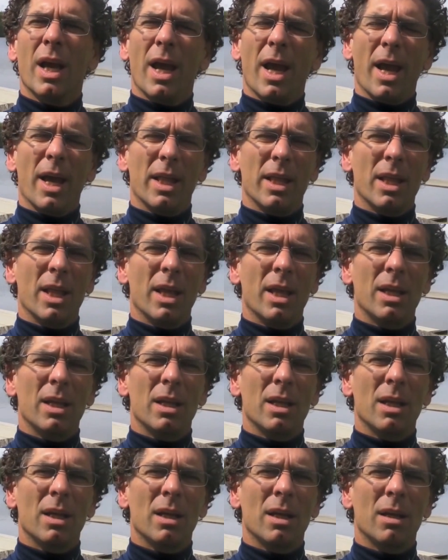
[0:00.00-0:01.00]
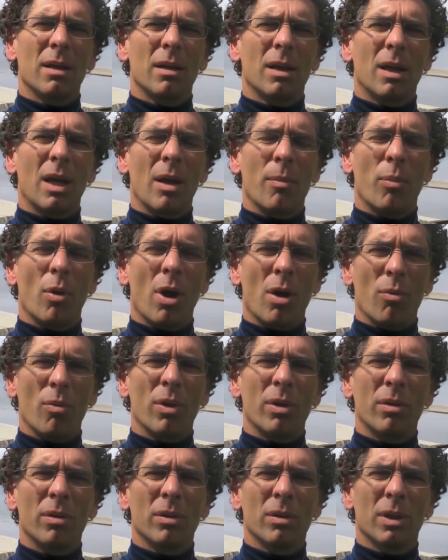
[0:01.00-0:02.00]
And then I bought
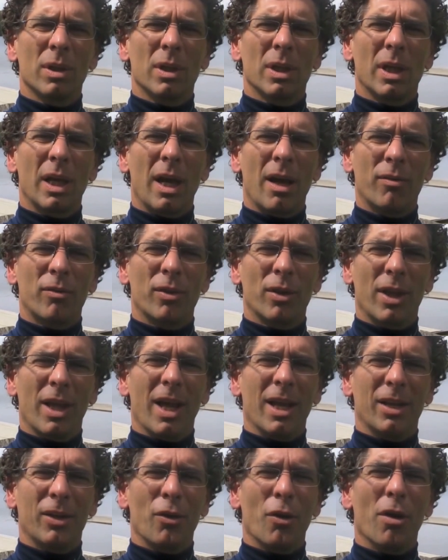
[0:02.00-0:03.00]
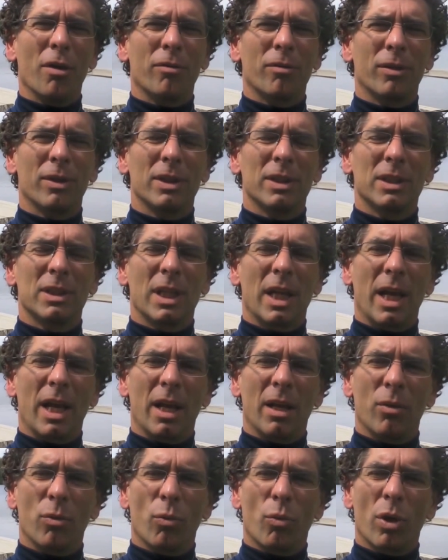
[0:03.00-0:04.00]
one after that conference
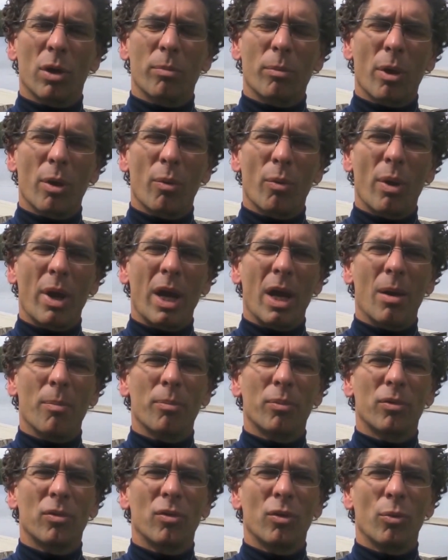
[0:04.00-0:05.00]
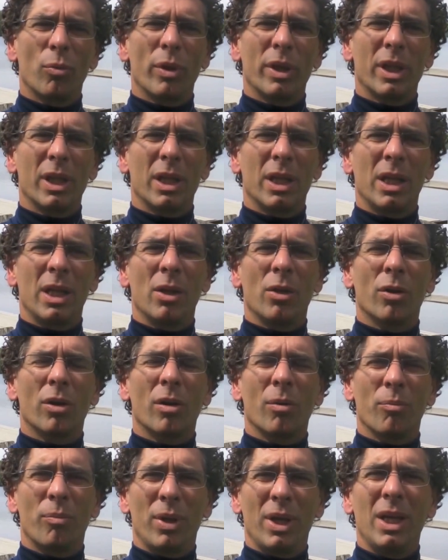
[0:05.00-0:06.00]
and worked my way up to within a year
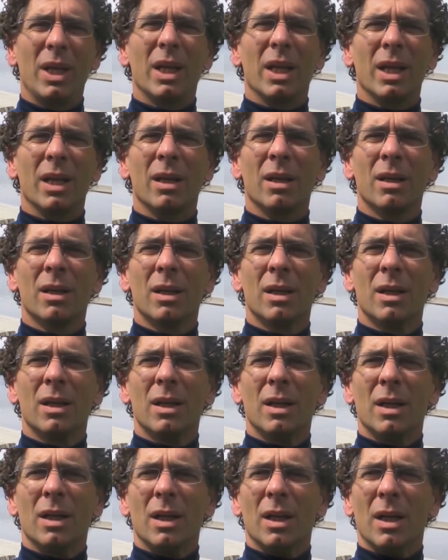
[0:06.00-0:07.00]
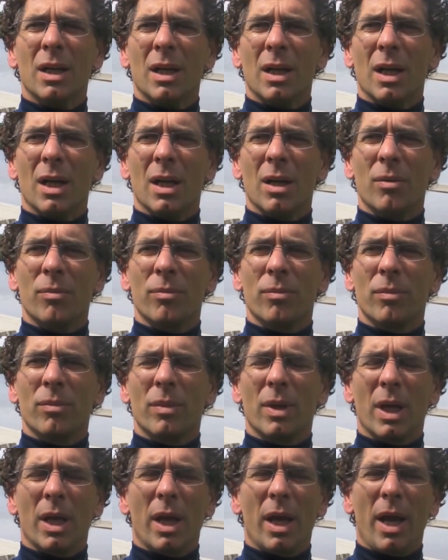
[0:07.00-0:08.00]
competing
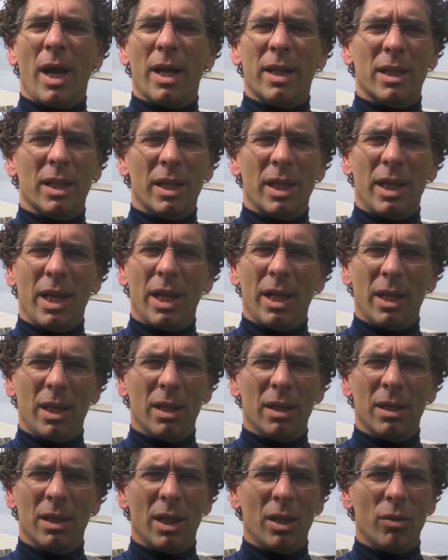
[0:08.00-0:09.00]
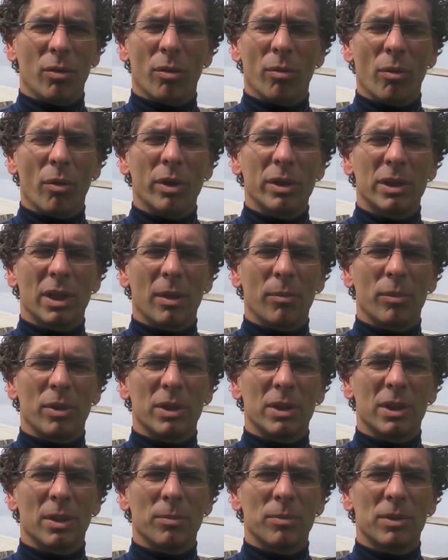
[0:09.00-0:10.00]
at the Canadian Indoor Rowing
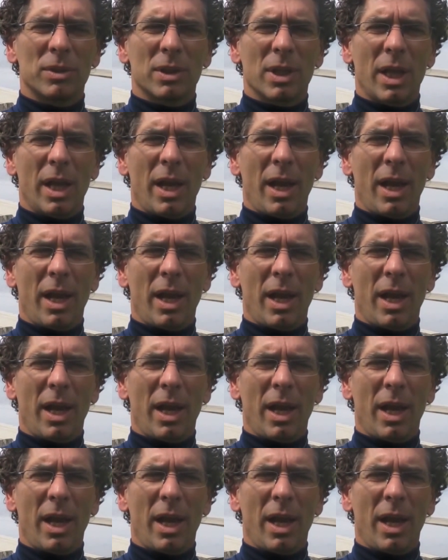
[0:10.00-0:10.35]
Championships.